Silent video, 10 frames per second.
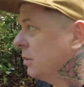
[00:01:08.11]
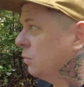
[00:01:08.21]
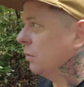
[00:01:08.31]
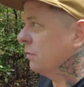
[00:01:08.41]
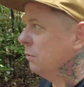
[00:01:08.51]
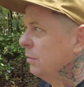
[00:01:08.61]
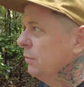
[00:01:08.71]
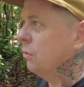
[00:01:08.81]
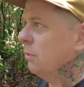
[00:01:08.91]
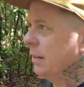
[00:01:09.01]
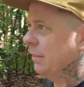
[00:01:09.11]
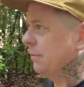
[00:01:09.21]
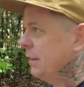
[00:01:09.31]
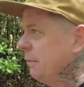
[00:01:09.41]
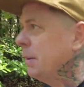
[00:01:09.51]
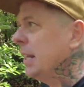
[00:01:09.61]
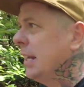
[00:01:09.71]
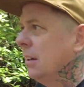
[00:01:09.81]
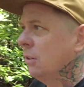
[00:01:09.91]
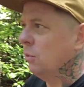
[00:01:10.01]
this waterfall before, but I've never been here and